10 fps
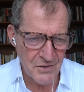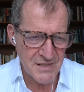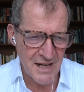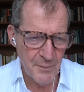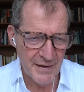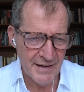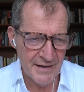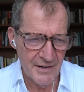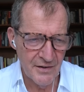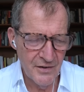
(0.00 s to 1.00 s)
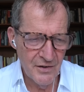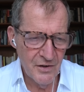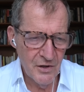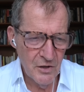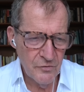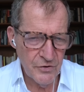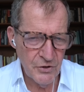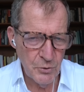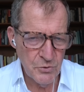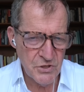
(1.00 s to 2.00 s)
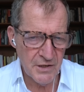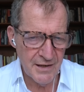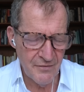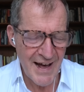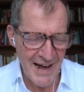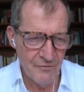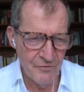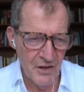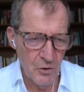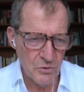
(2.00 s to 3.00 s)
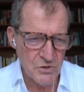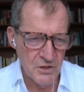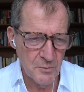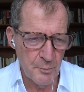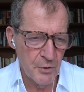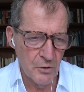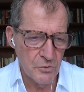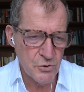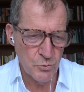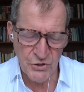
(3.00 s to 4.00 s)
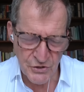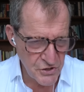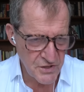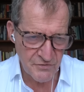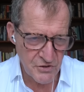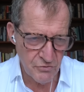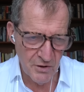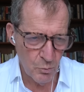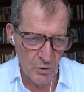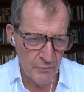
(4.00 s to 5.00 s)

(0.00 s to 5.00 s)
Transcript: does that make it for you to kind of have the long-term approach, or do you just have to try and work